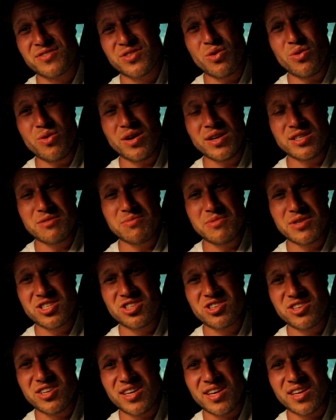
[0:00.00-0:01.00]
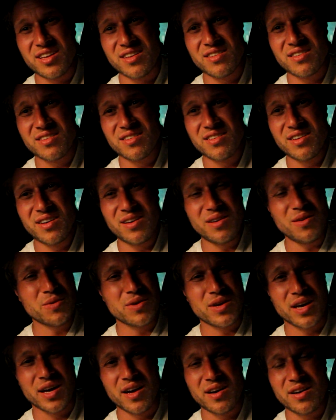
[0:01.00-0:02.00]
Don't wash my shit. I
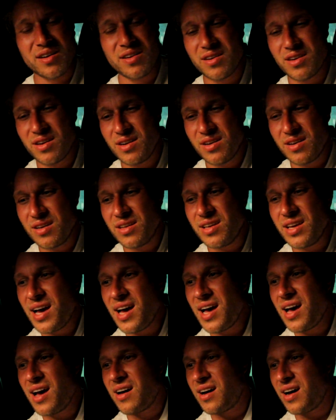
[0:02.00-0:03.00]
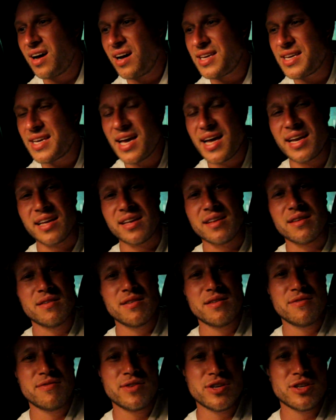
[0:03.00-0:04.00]
don't care. Yeah, I get it.
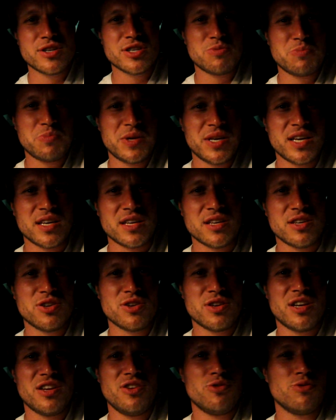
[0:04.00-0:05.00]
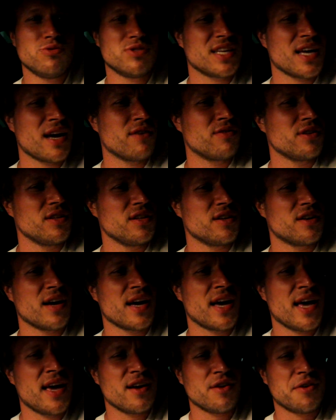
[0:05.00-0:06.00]
Furious Pete, you, you sound a little
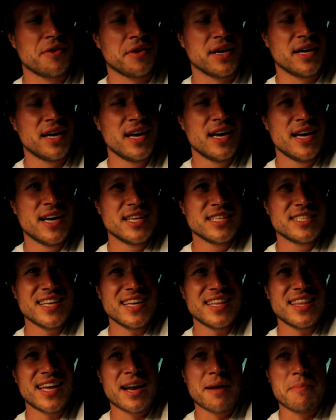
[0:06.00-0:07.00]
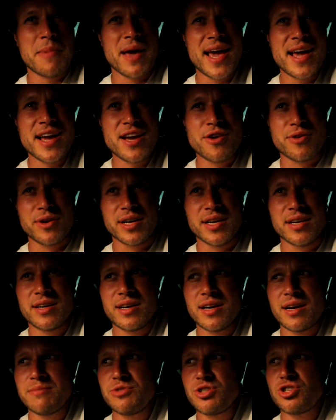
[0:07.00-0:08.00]
angry. It's not that I'm
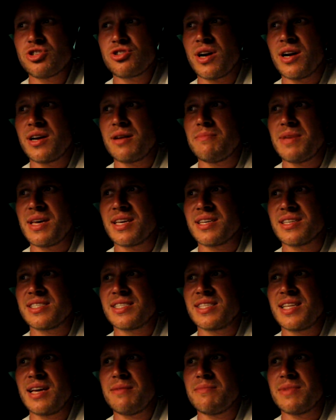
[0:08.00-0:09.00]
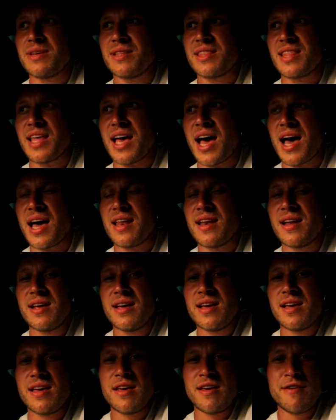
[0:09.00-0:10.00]
angry. I'm just trying to make a statement that
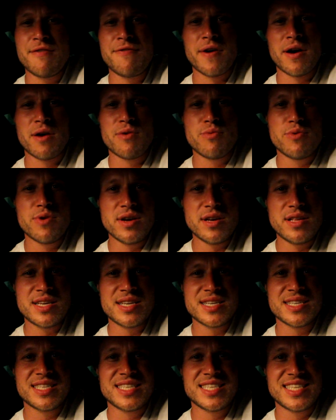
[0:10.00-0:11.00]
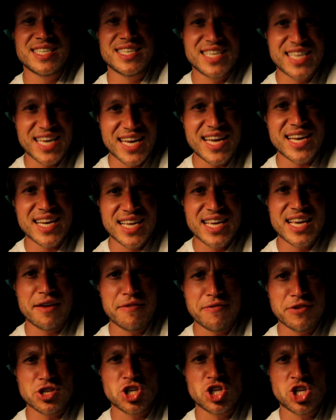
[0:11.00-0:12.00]
if I really did
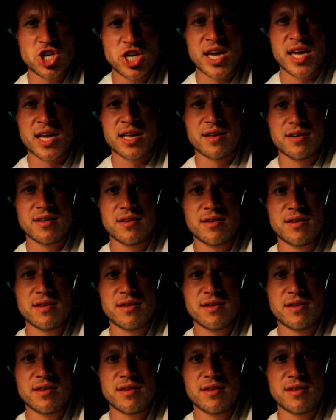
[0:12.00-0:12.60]
give a shit,